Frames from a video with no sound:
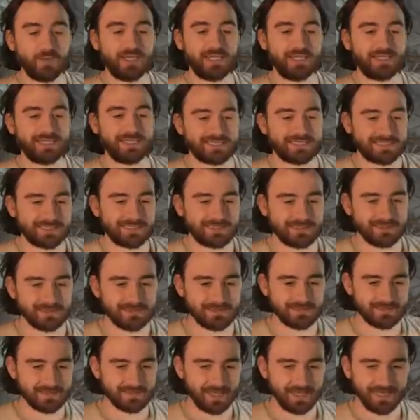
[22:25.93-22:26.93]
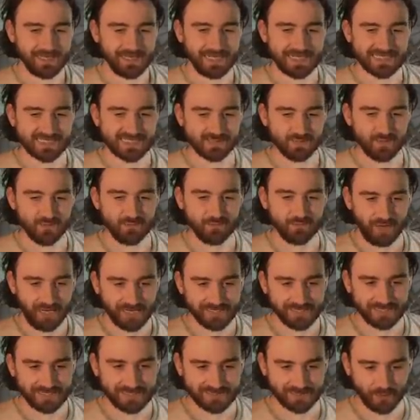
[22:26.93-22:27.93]
win this. Unless we
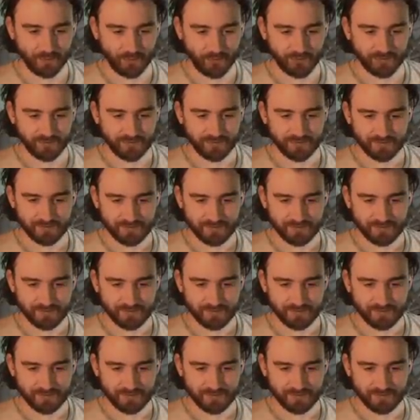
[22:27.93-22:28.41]
find that card.